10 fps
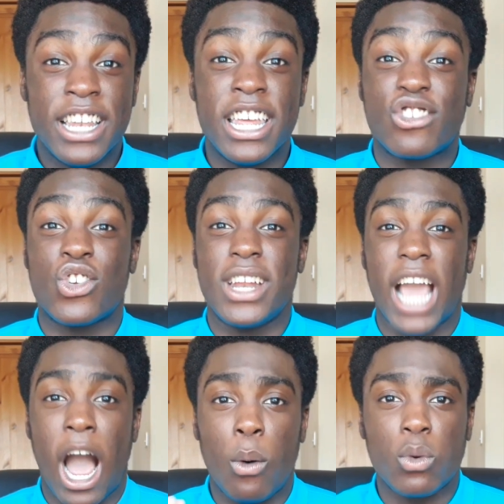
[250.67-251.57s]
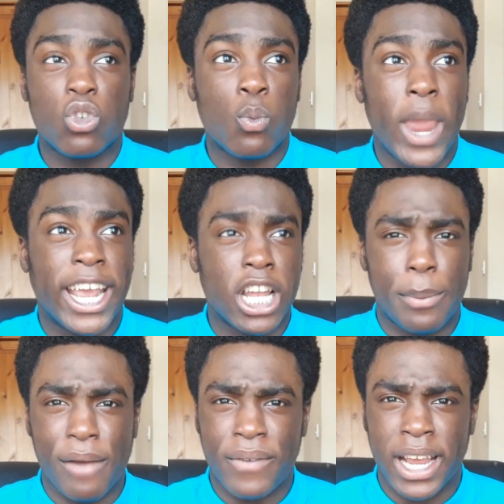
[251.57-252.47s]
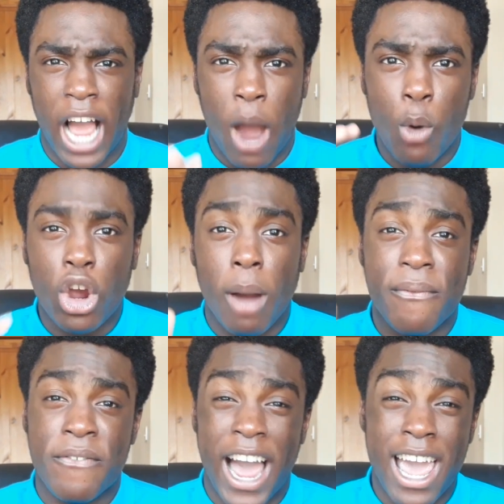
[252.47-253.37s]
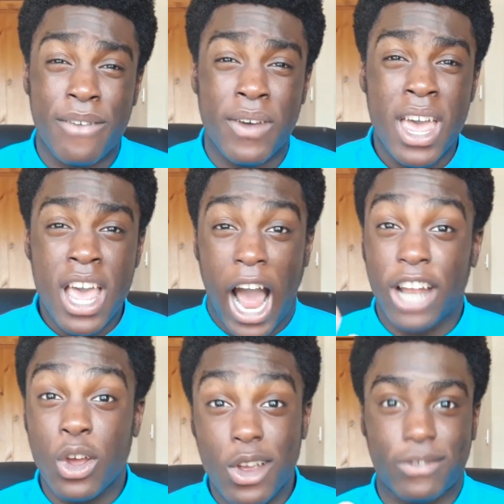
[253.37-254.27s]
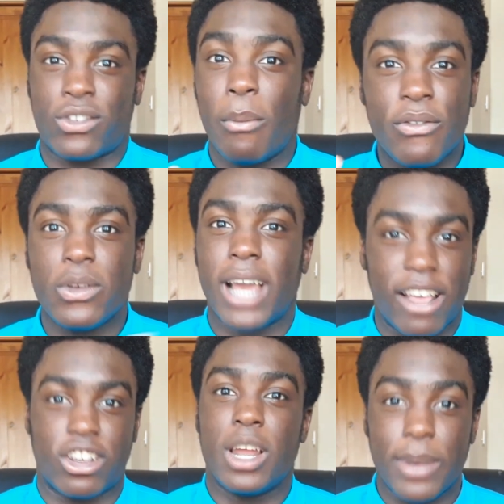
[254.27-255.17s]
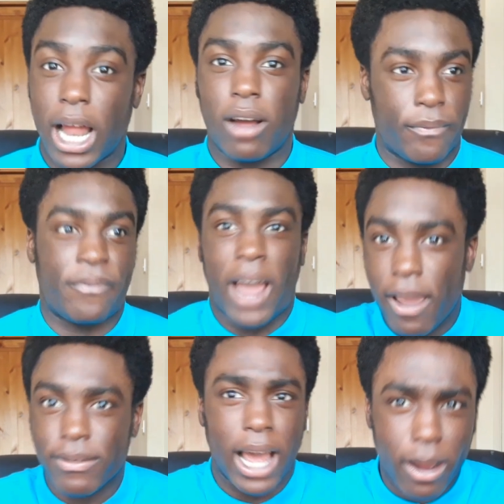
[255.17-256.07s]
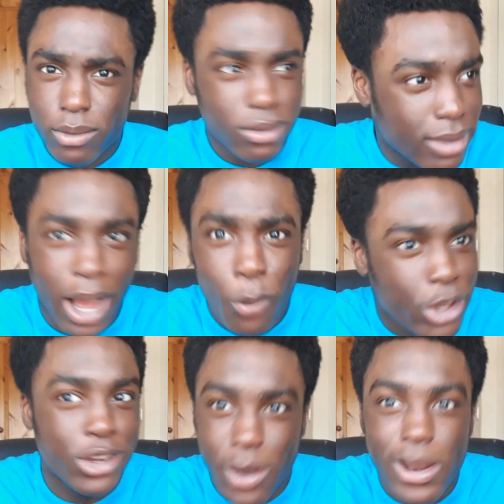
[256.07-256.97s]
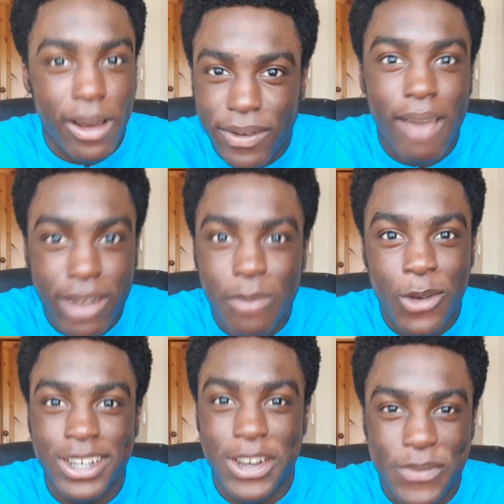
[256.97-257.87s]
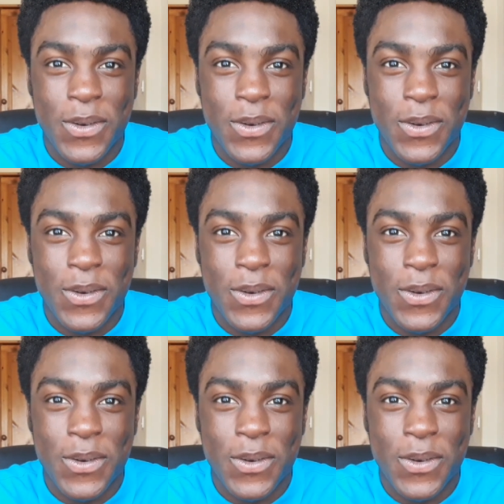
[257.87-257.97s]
literally, I was waking up, I think I woke up 5. I know some of you guys are gonna be like 5, like what are you doing at 5 in the morning? Did you